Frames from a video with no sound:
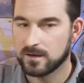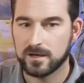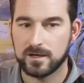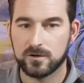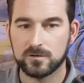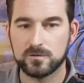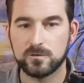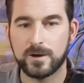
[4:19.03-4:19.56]
It
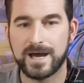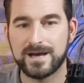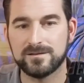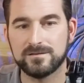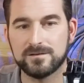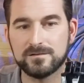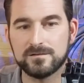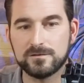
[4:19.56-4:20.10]
also
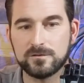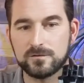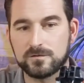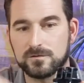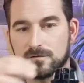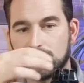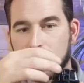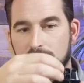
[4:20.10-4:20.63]
has this little
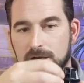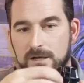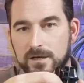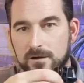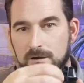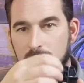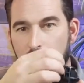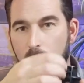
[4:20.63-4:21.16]
slot
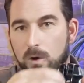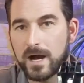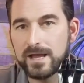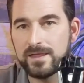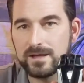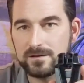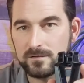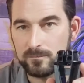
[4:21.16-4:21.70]
here and why
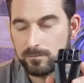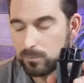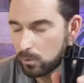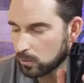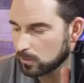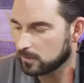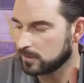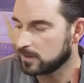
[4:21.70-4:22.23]
that's
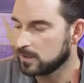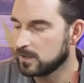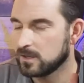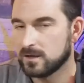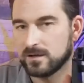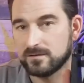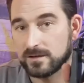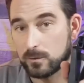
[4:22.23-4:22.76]
important
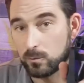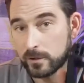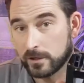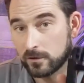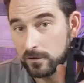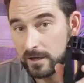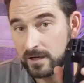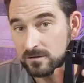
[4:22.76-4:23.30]
is that when
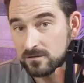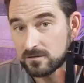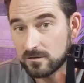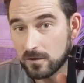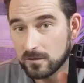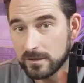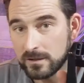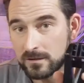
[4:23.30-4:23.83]
you're
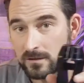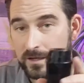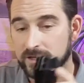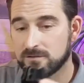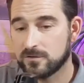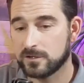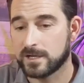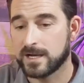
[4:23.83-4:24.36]
installing the
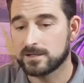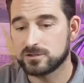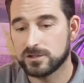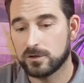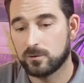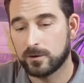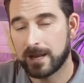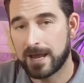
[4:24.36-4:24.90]
lights, you can actually
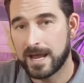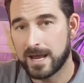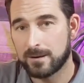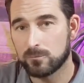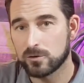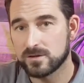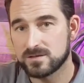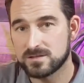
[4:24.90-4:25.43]
go and
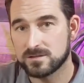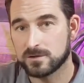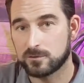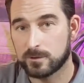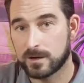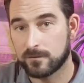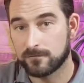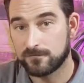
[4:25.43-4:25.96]
hammer this in the
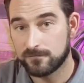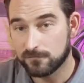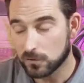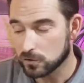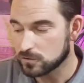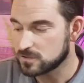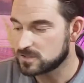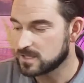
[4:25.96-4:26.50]
ground
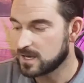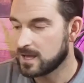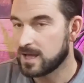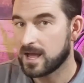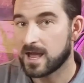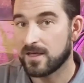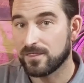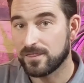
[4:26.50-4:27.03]
first
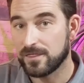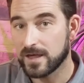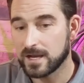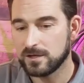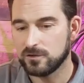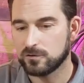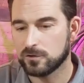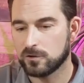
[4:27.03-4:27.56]
and
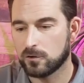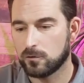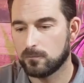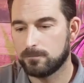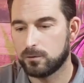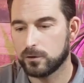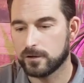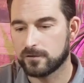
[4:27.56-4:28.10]
then you can go
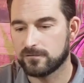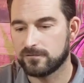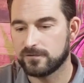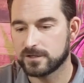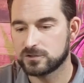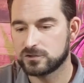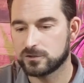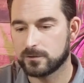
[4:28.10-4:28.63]
put your
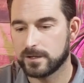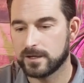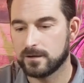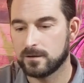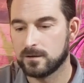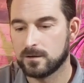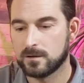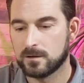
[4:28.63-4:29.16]
fixture
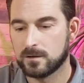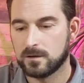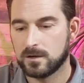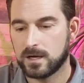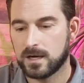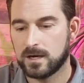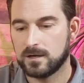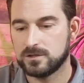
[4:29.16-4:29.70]
in
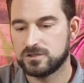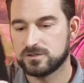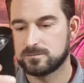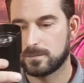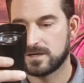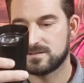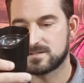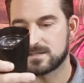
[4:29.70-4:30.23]
uh,
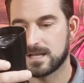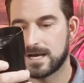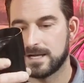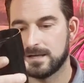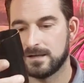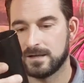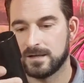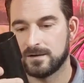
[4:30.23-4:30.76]
just by
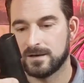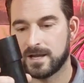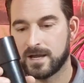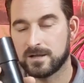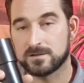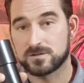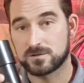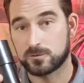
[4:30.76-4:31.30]
sliding it in
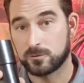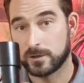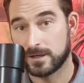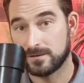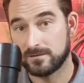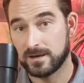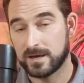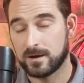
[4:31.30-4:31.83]
and screwing
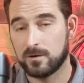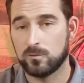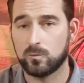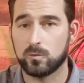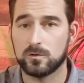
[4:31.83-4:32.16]
it down.